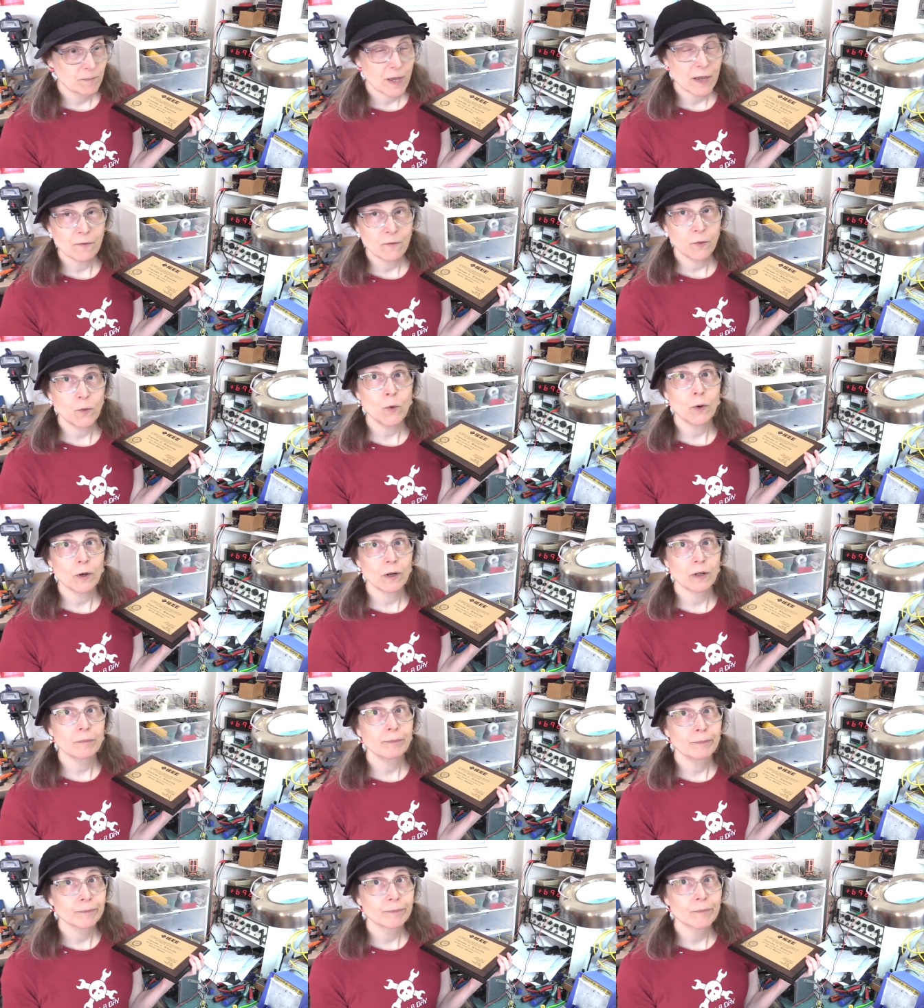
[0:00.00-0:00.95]
and
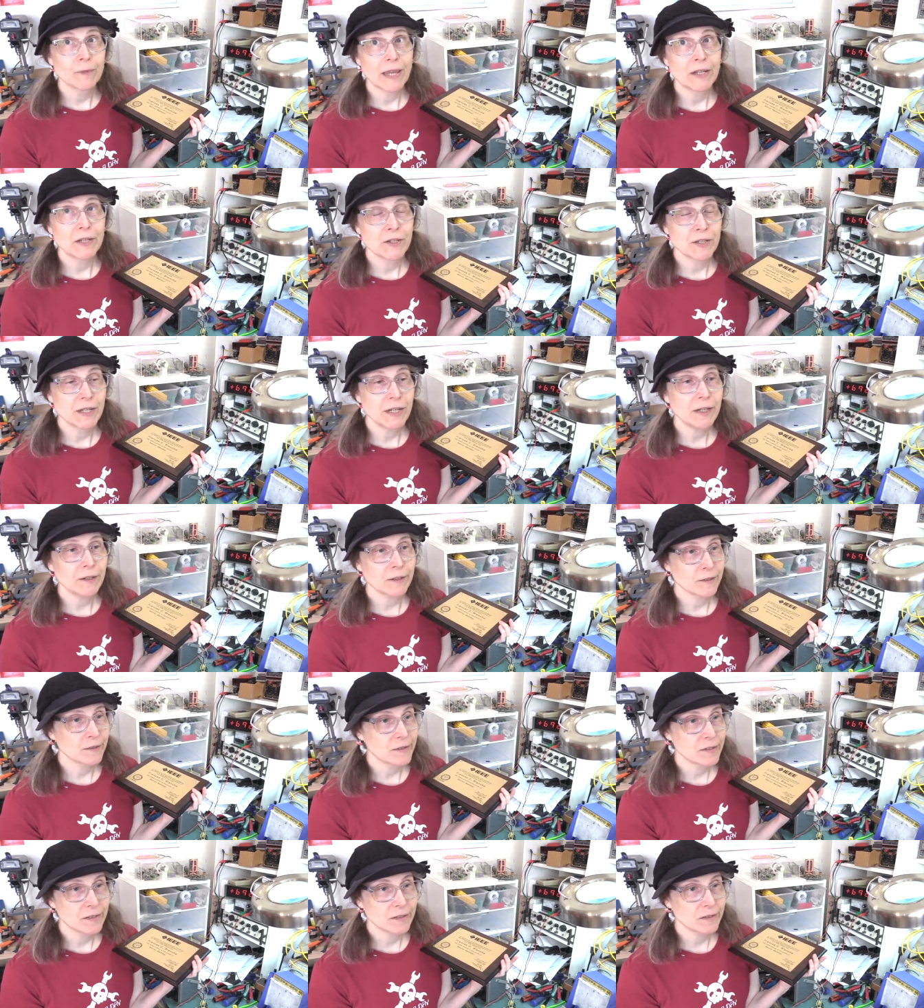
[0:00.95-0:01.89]
for
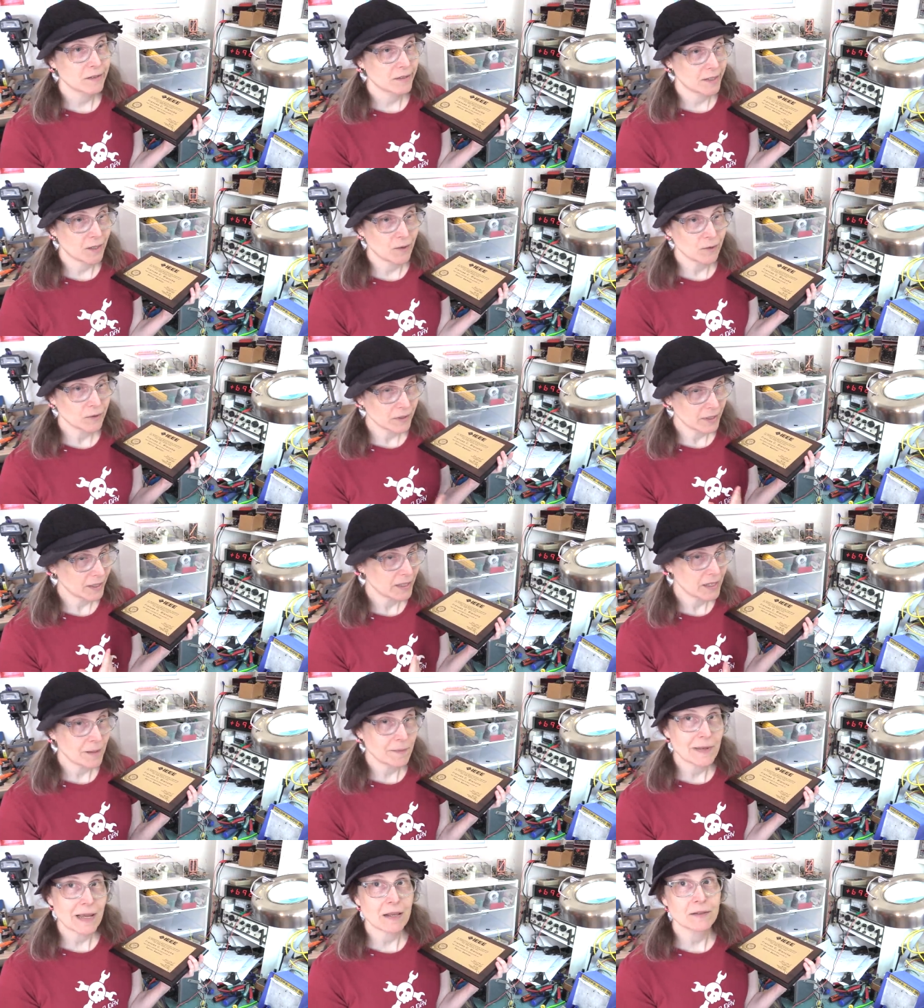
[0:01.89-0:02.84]
engineers. They don't
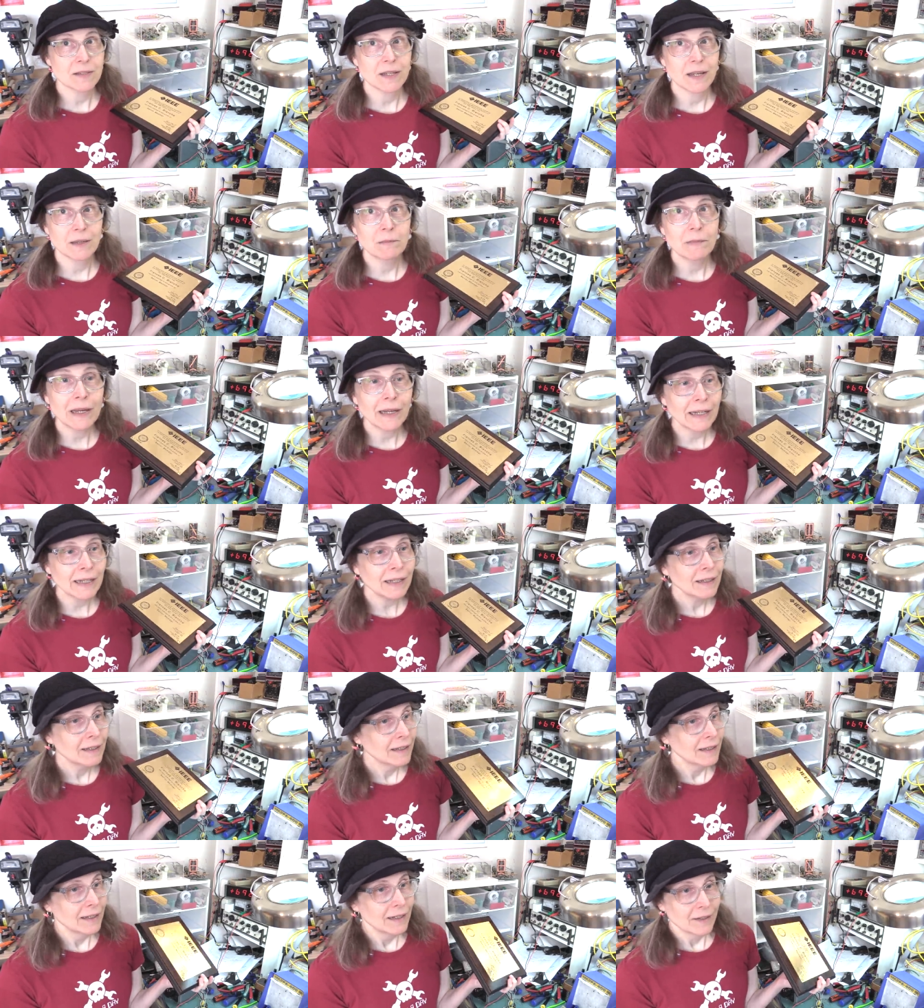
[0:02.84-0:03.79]
accept outside money.